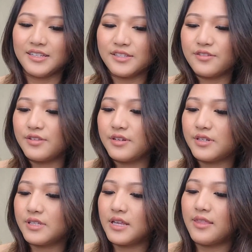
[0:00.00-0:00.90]
So
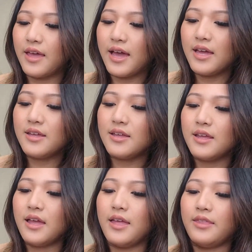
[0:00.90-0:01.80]
there's that,
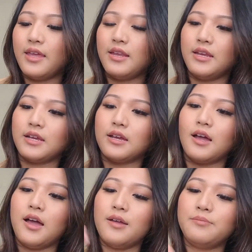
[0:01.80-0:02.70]
and then it
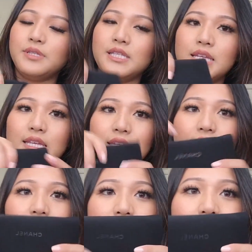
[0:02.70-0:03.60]
comes in
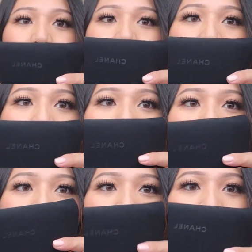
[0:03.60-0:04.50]
this
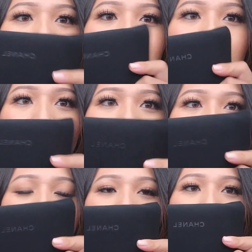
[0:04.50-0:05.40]
very
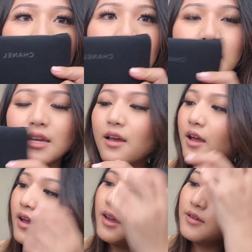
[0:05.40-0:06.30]
luxe feeling
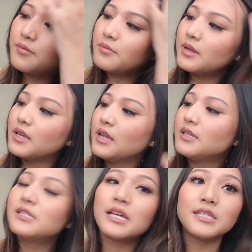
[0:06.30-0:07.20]

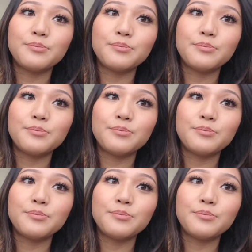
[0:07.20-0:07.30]
dust